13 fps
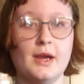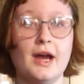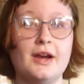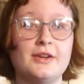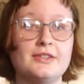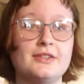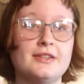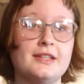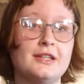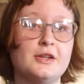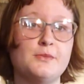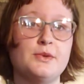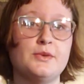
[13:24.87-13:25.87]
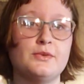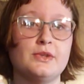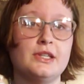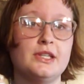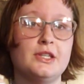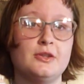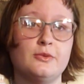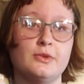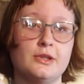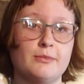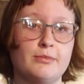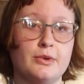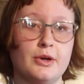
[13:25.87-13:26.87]
I also think it would be really cute with
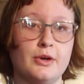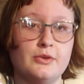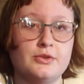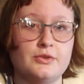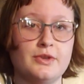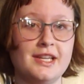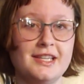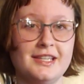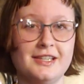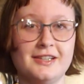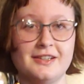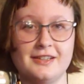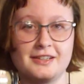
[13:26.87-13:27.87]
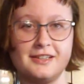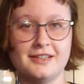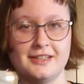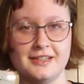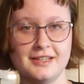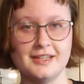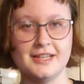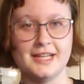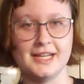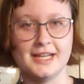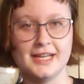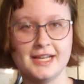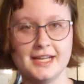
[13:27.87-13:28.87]
a brooch right here.
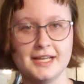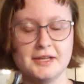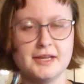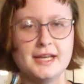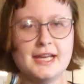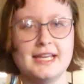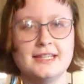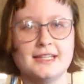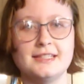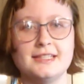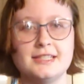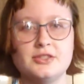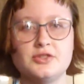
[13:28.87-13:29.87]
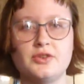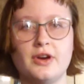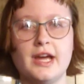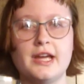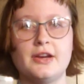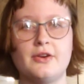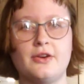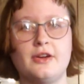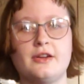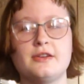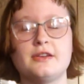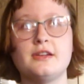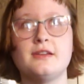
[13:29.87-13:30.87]
And I did try it
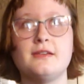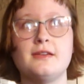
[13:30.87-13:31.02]
on